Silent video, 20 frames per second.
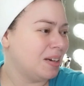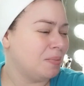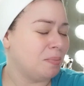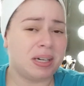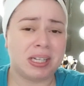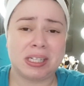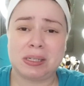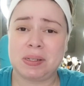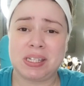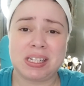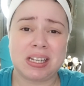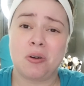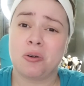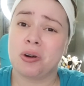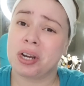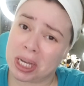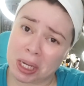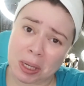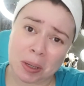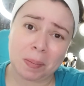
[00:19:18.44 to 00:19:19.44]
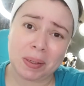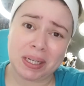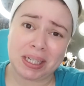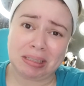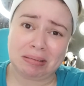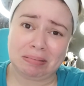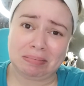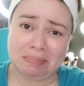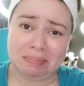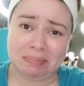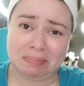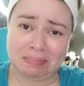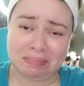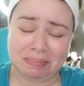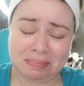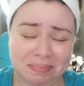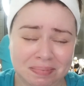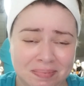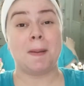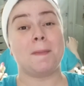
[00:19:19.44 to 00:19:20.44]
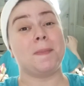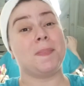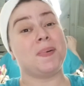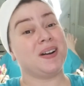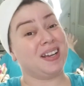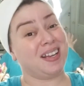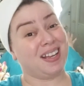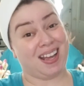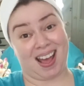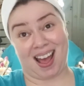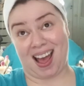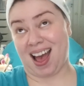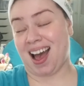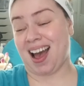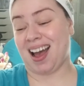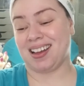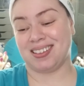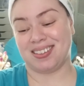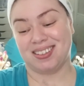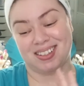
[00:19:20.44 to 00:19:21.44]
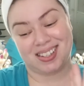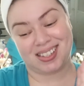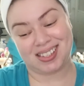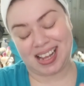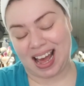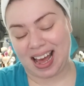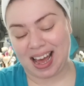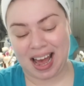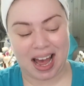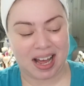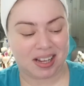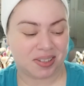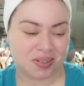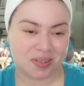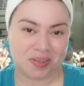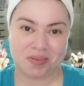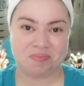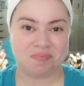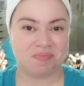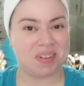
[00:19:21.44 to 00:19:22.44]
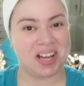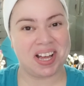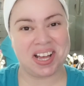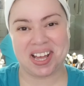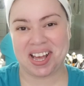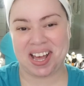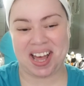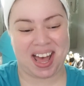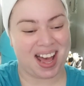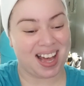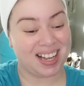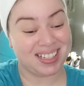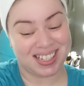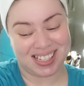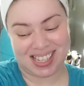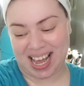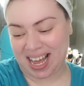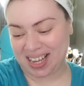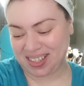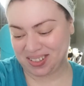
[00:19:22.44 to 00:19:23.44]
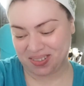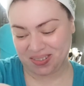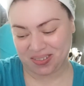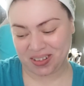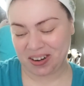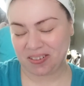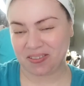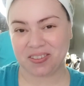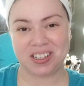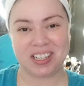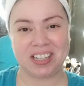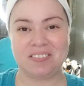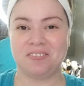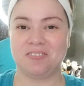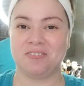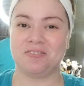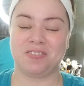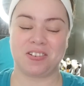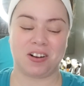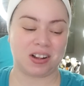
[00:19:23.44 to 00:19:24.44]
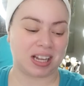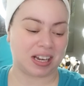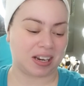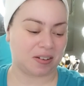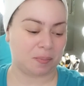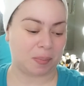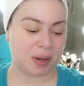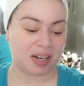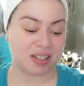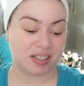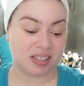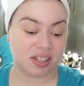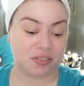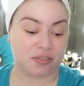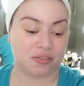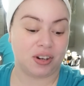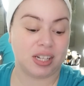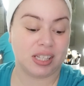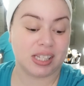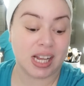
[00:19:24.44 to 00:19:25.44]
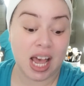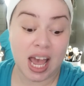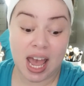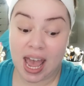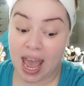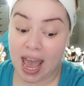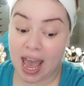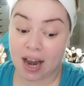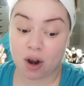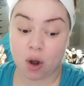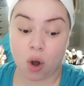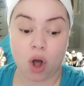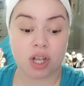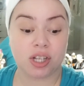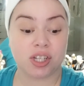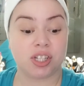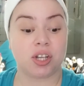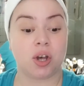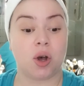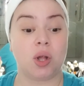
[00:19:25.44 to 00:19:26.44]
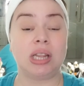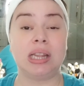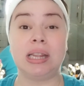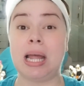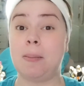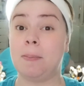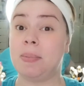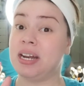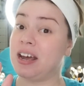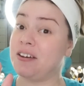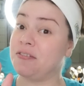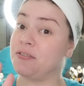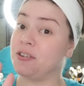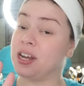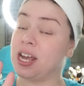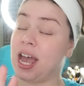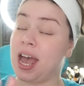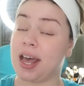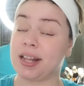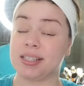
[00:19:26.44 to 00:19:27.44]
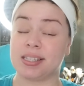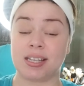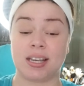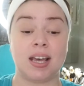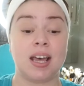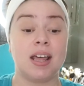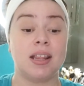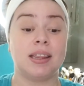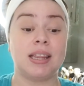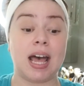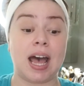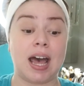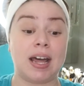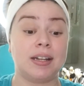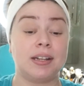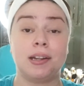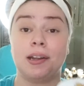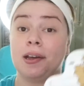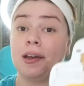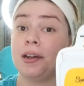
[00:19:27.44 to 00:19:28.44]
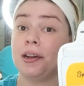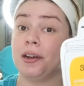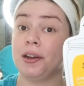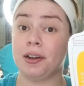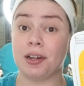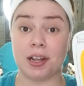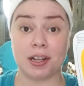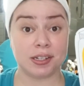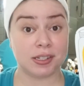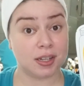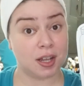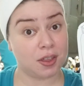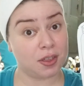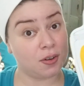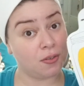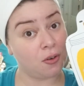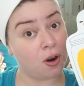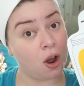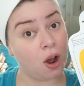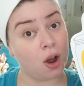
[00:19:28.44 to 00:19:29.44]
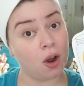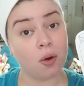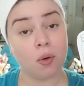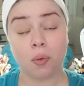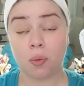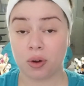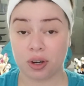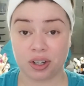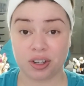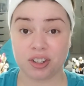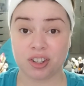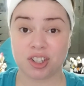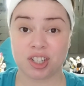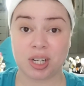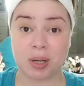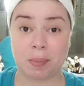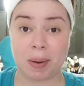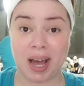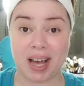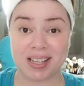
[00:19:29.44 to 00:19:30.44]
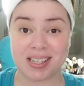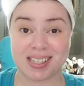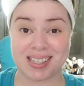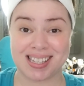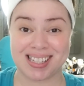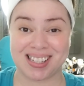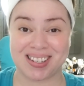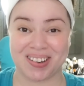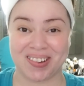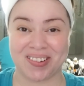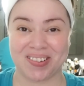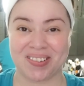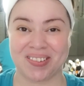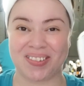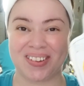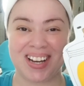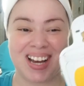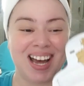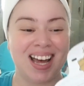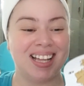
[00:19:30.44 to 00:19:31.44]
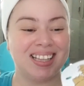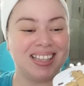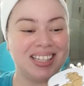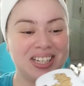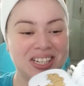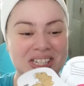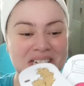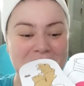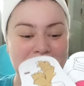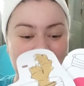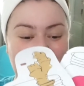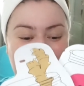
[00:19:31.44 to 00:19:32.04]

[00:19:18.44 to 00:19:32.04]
My husband's gonna kill me. But yeah, I had to. I just had to. It really felt like it made a difference. And also, let me not forget that there's nothing wrong with a good sheet mask. So these sheet